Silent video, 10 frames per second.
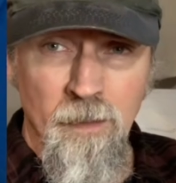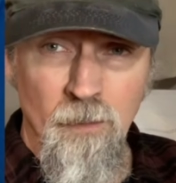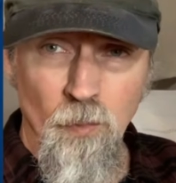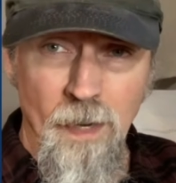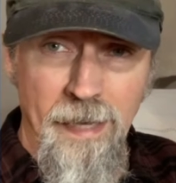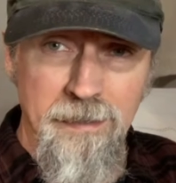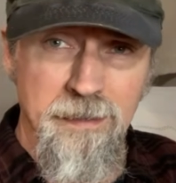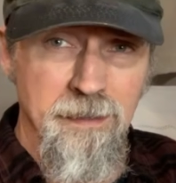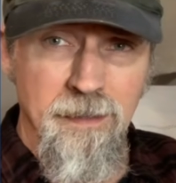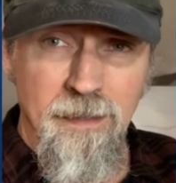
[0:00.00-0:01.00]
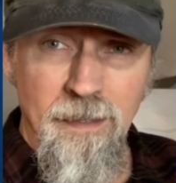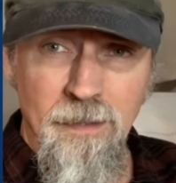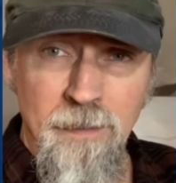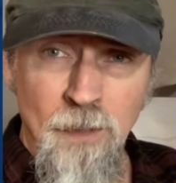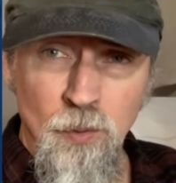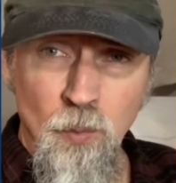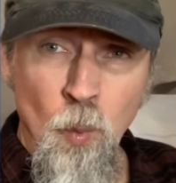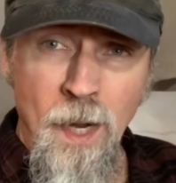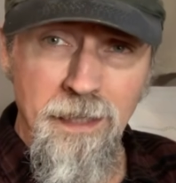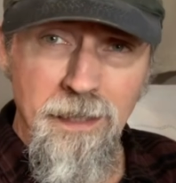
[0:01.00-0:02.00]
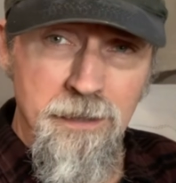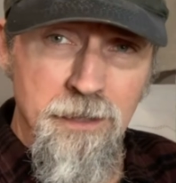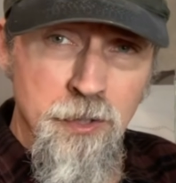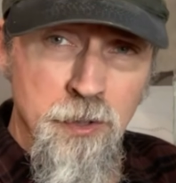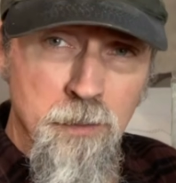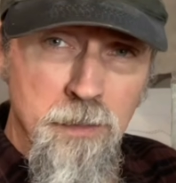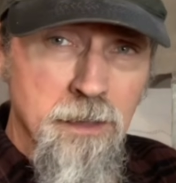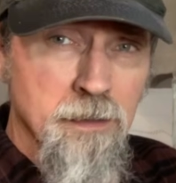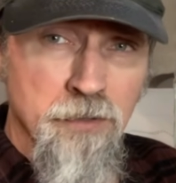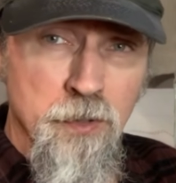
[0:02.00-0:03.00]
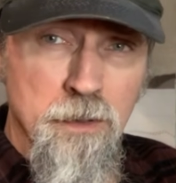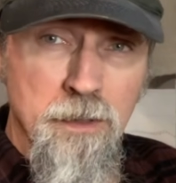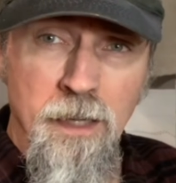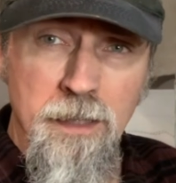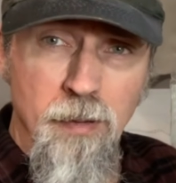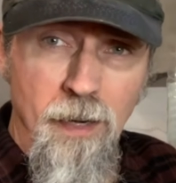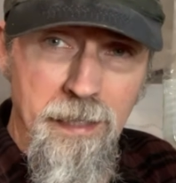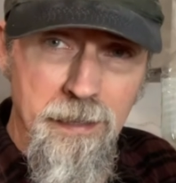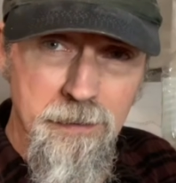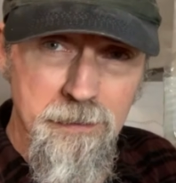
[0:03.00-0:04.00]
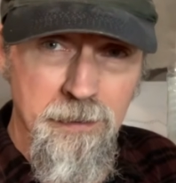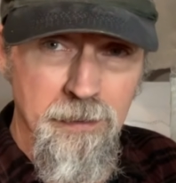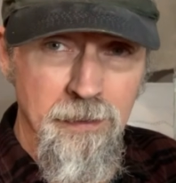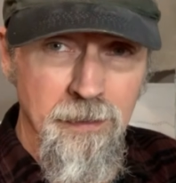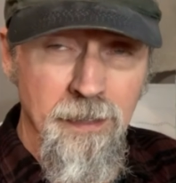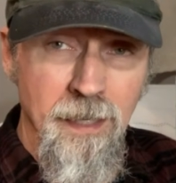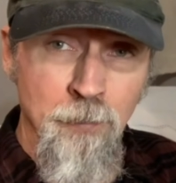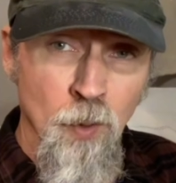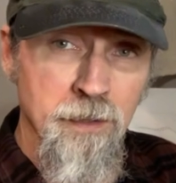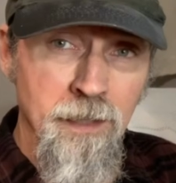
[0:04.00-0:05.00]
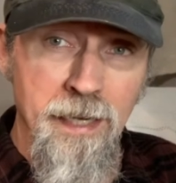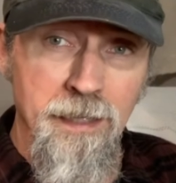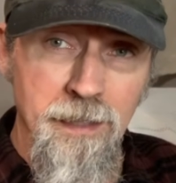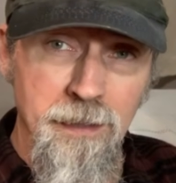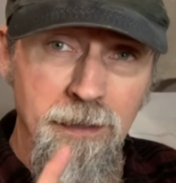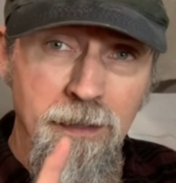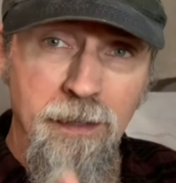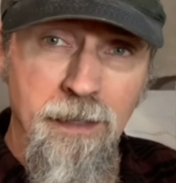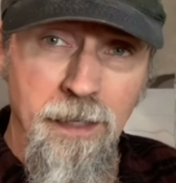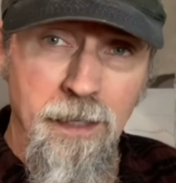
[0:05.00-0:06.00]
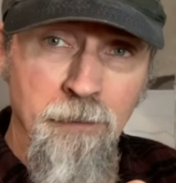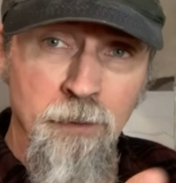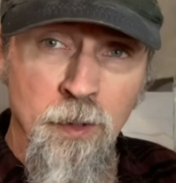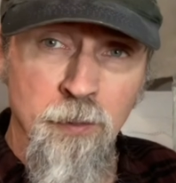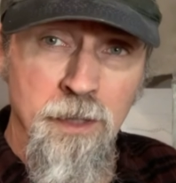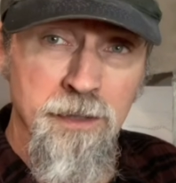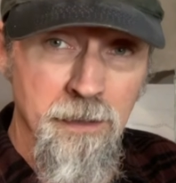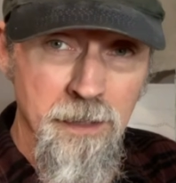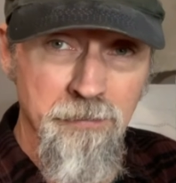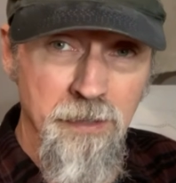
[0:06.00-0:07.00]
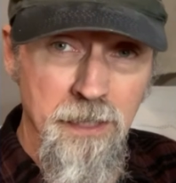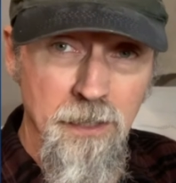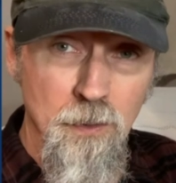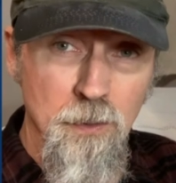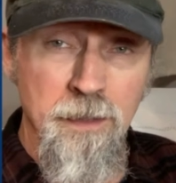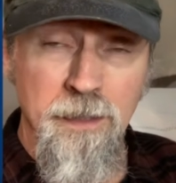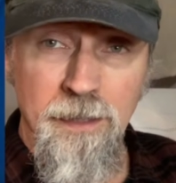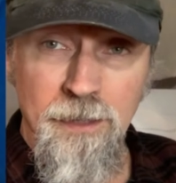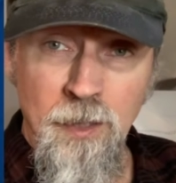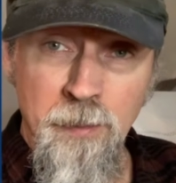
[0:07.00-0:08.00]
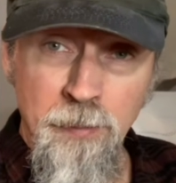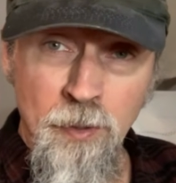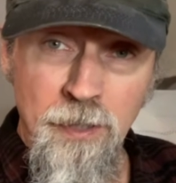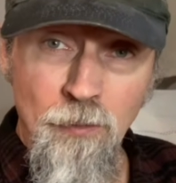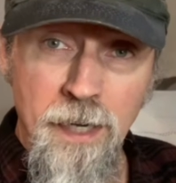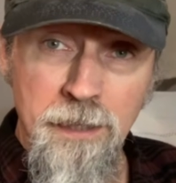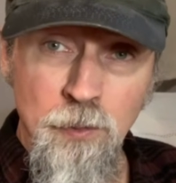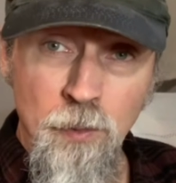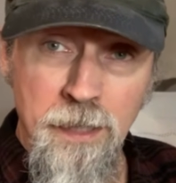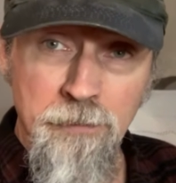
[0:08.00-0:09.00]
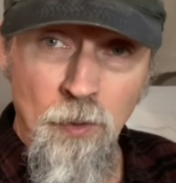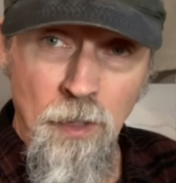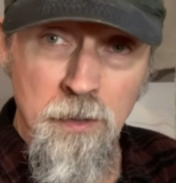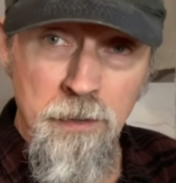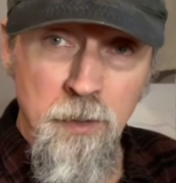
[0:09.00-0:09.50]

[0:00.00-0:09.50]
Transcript: Rice, the most widely consumed food on the planet. And more than likely, everyone watching this video is going to be putting rice away for long-term